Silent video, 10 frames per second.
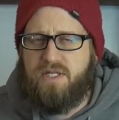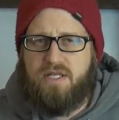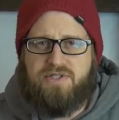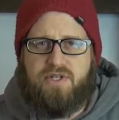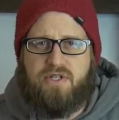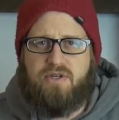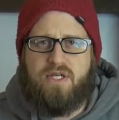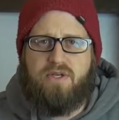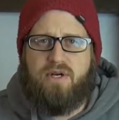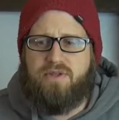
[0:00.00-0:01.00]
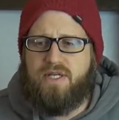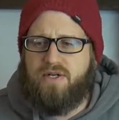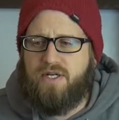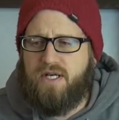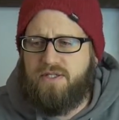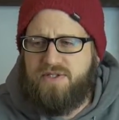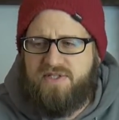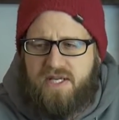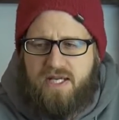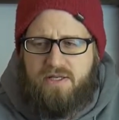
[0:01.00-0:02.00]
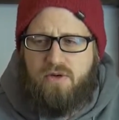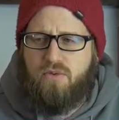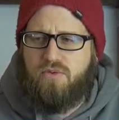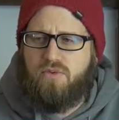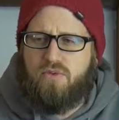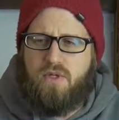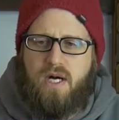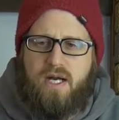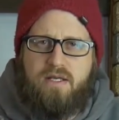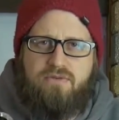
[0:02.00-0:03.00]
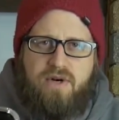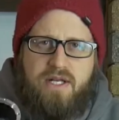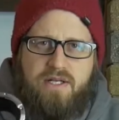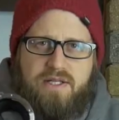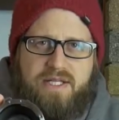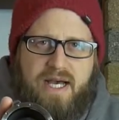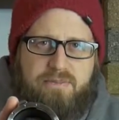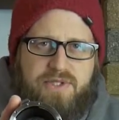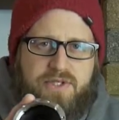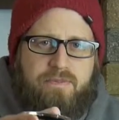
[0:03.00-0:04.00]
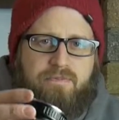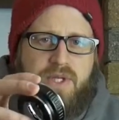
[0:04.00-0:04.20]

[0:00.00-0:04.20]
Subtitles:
And I started looking around the internet and said, ooh, I can find an adapter.